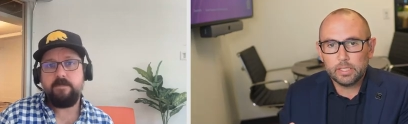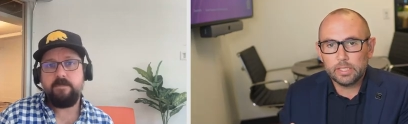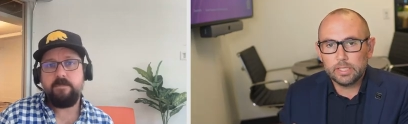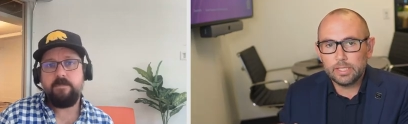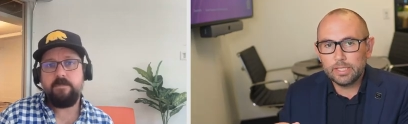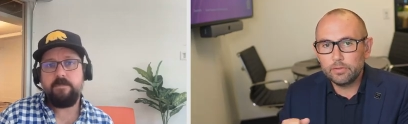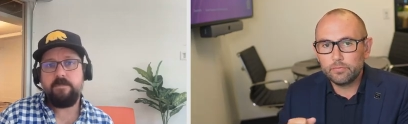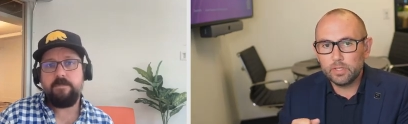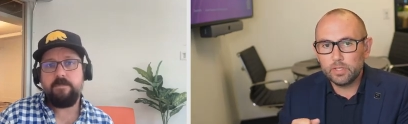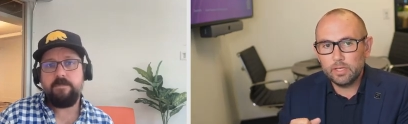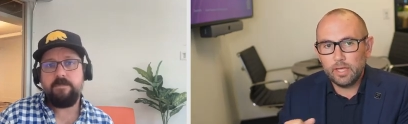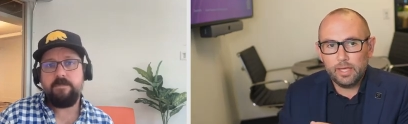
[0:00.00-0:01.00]

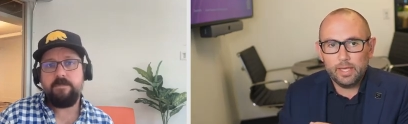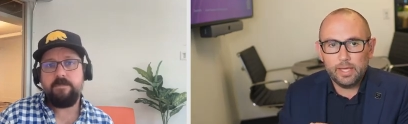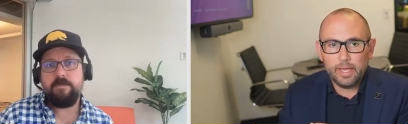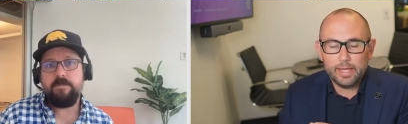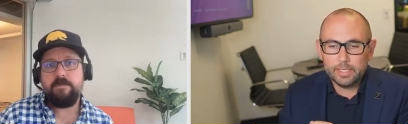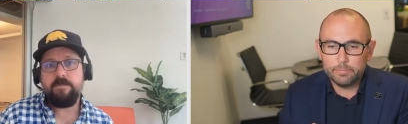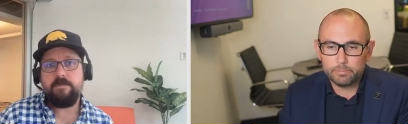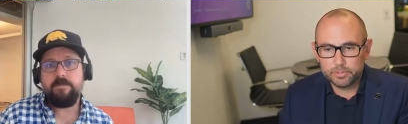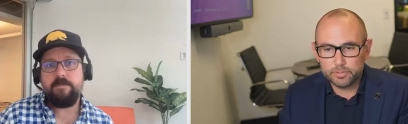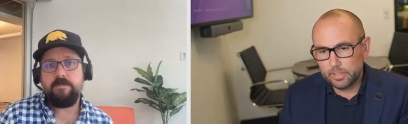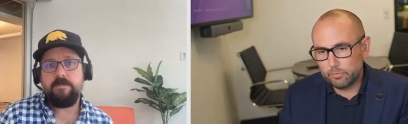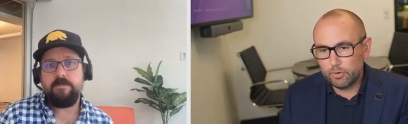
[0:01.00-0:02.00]
Speaker 1: even a
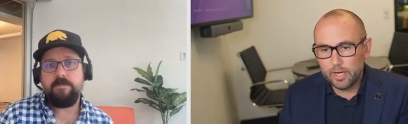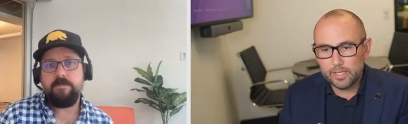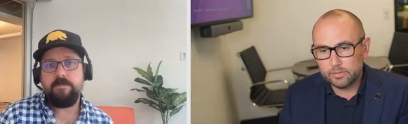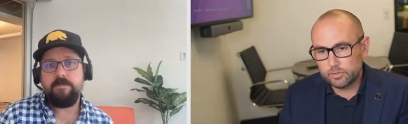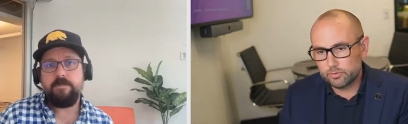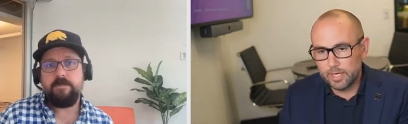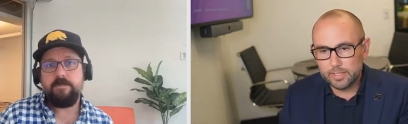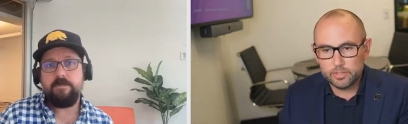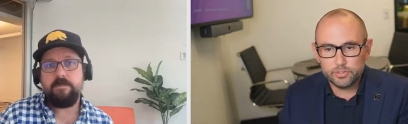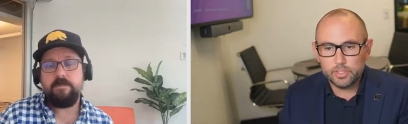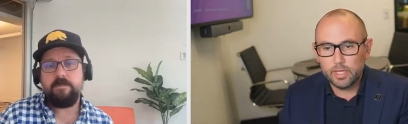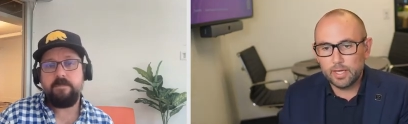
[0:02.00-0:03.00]
80% right
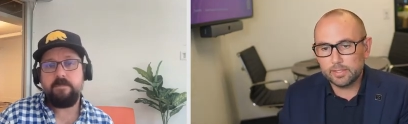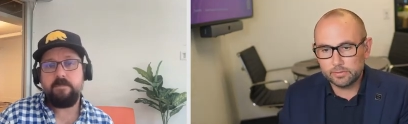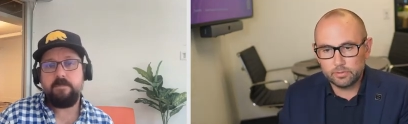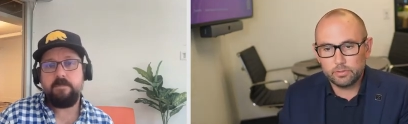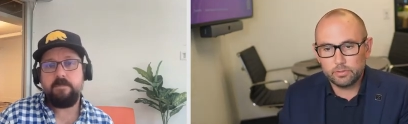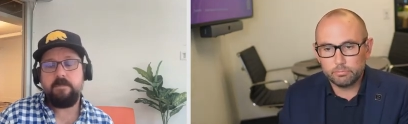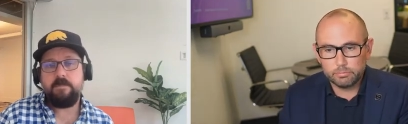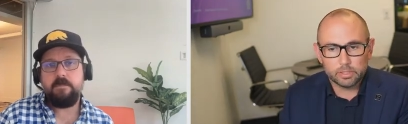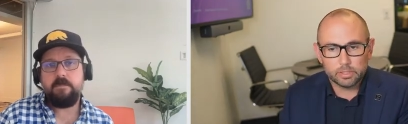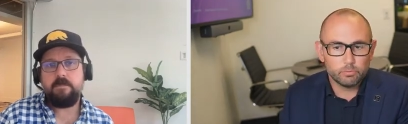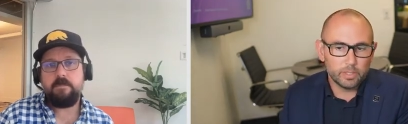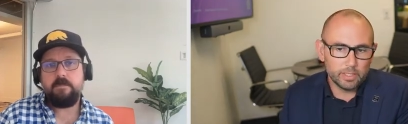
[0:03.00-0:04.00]
strategy executed really
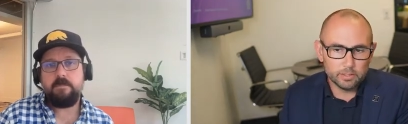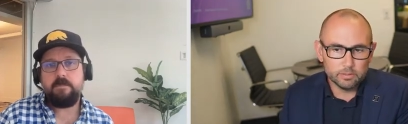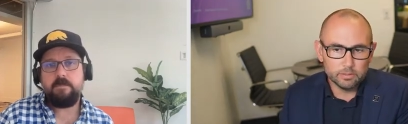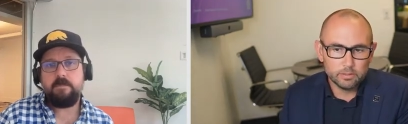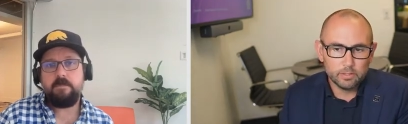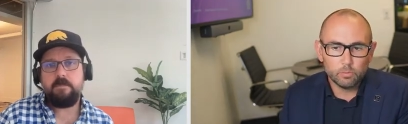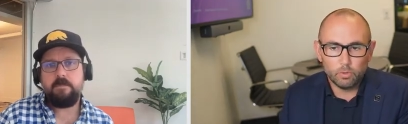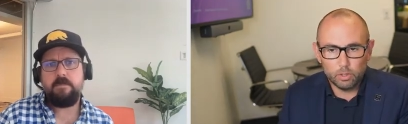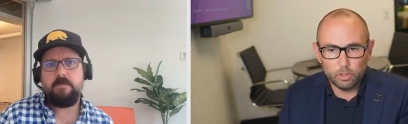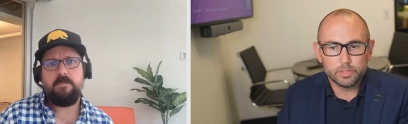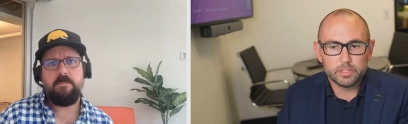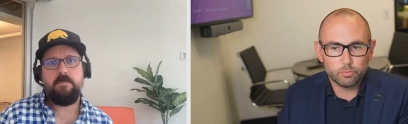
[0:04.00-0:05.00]
well will
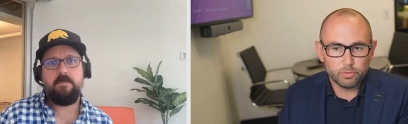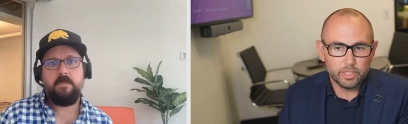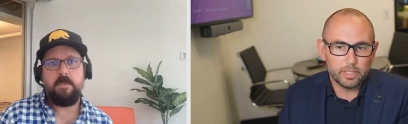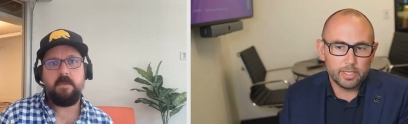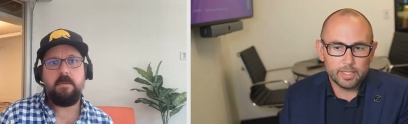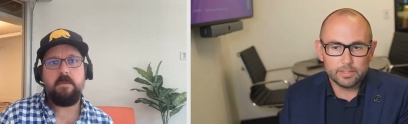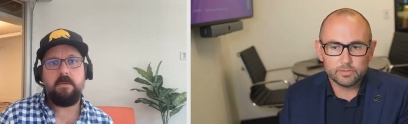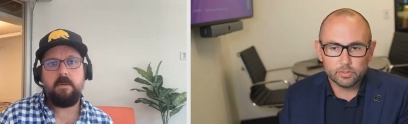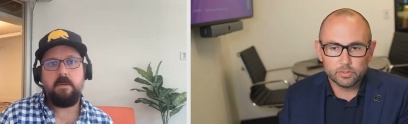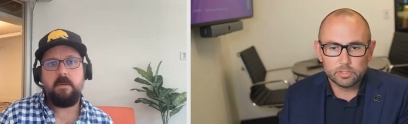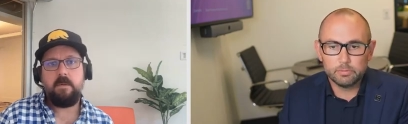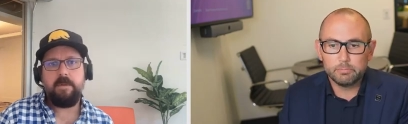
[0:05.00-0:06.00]
always win and so
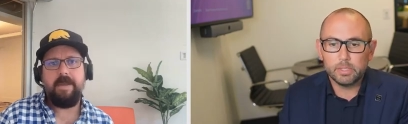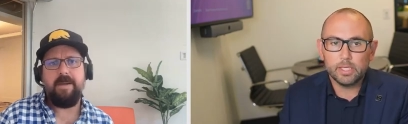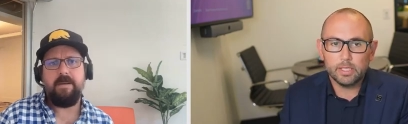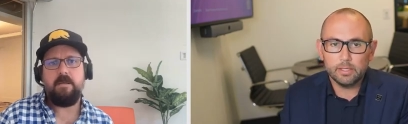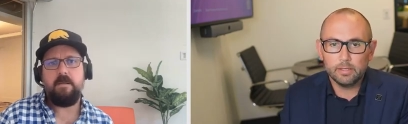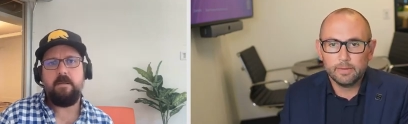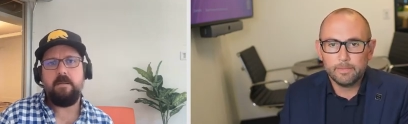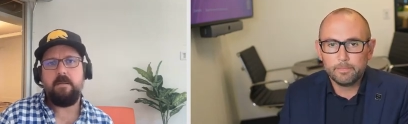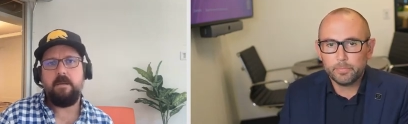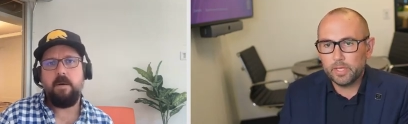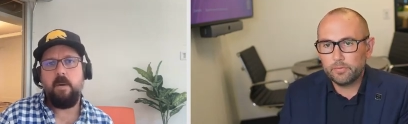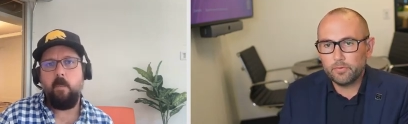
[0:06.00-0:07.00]
to me yeah.
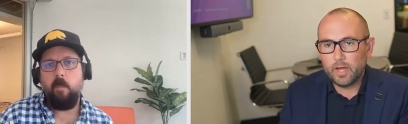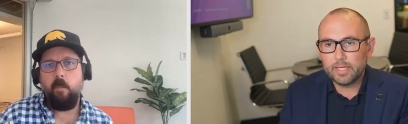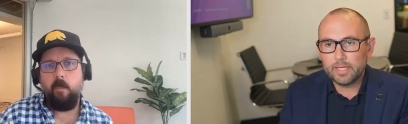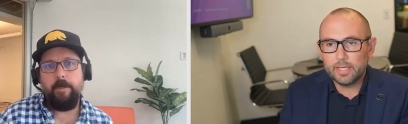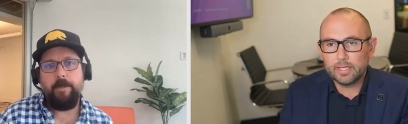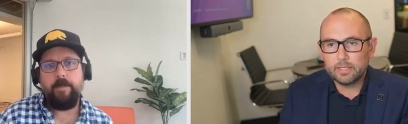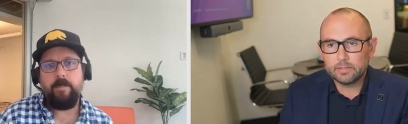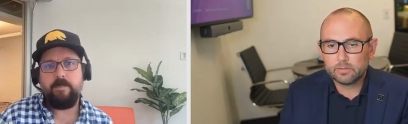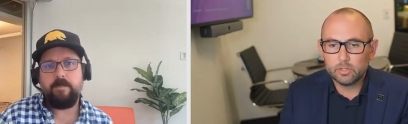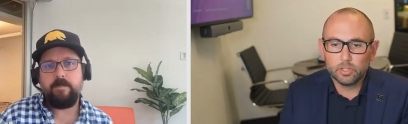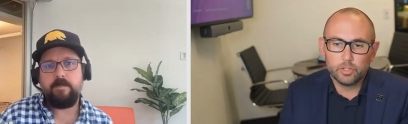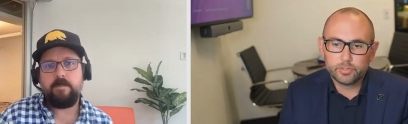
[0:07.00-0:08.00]
if i can get us
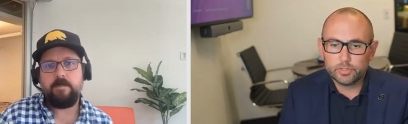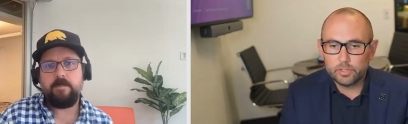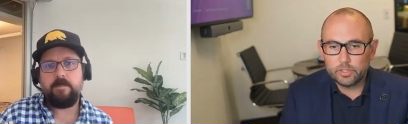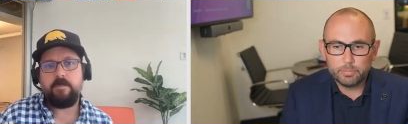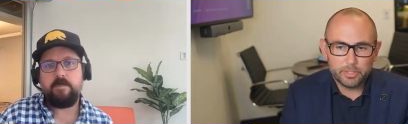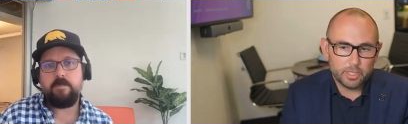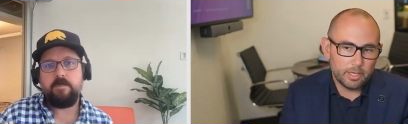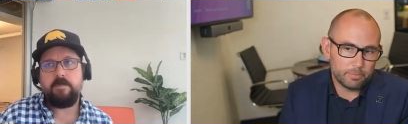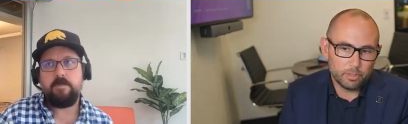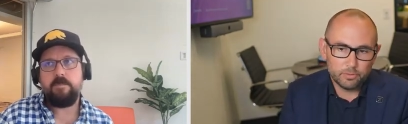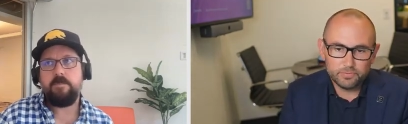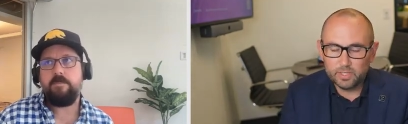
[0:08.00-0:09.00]
closer but not
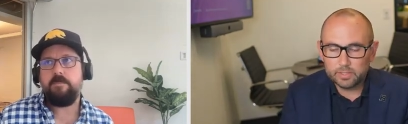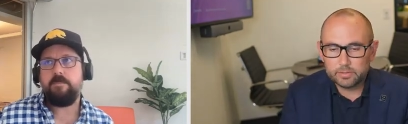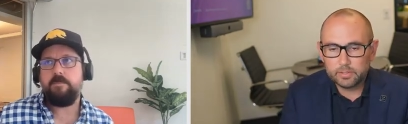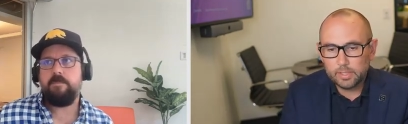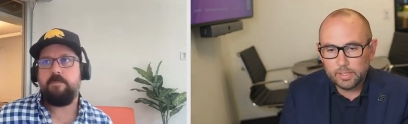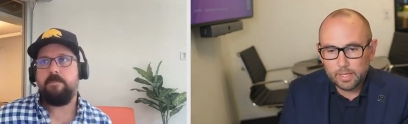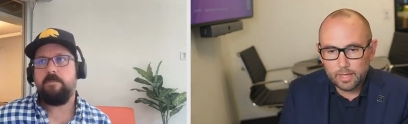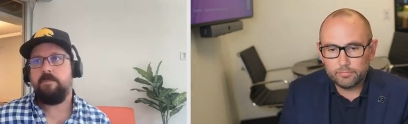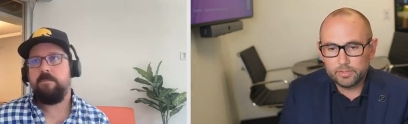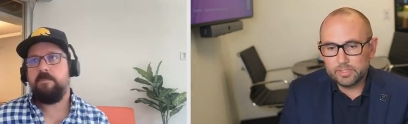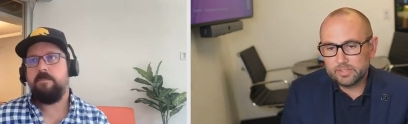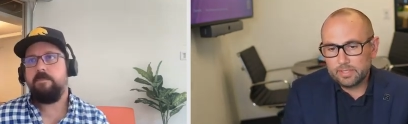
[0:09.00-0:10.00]
perfect
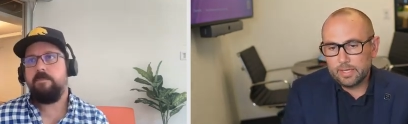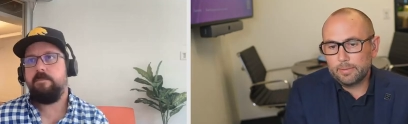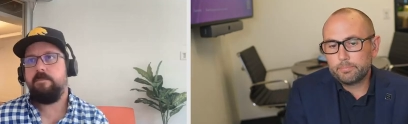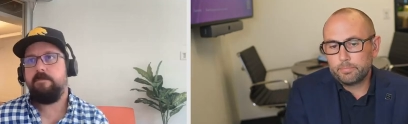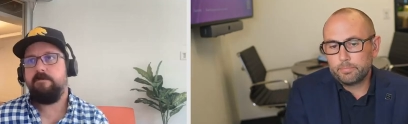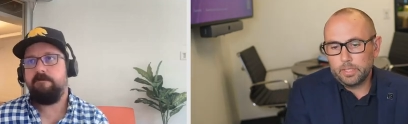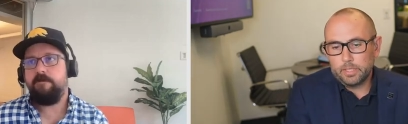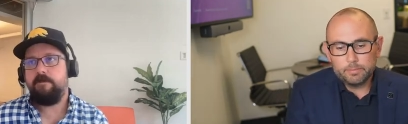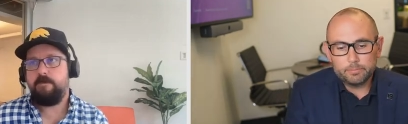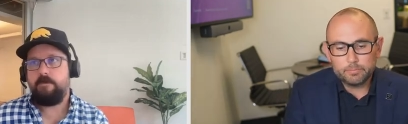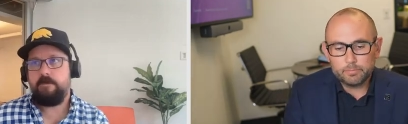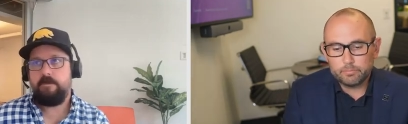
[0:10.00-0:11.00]
every step
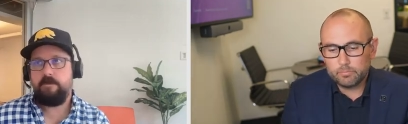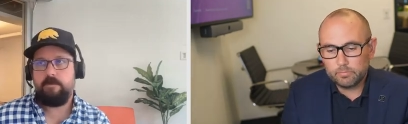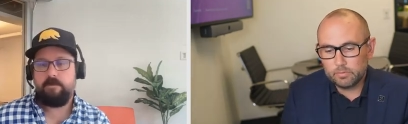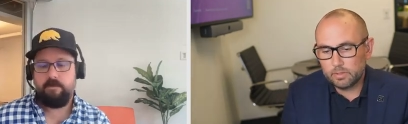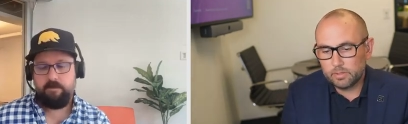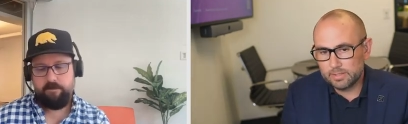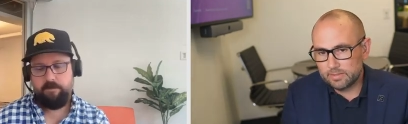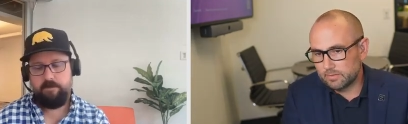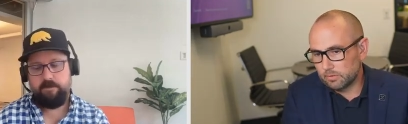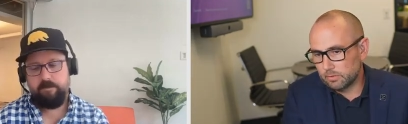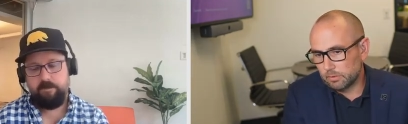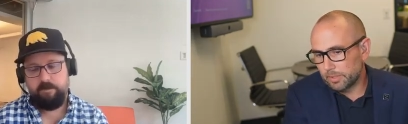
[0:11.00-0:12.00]
um, gets us a
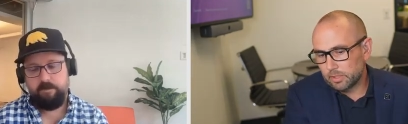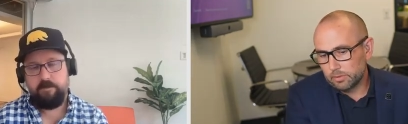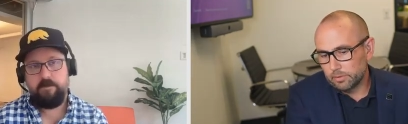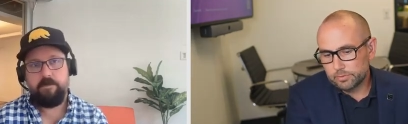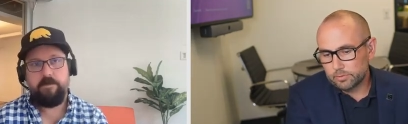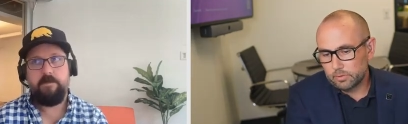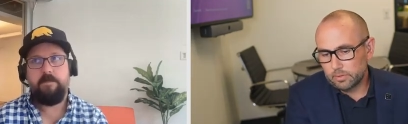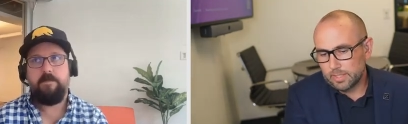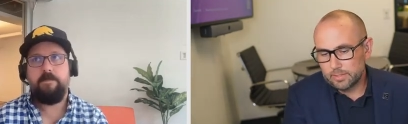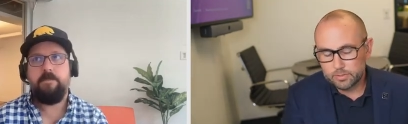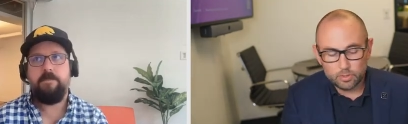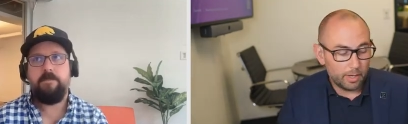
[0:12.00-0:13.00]
little bit closer to that so i would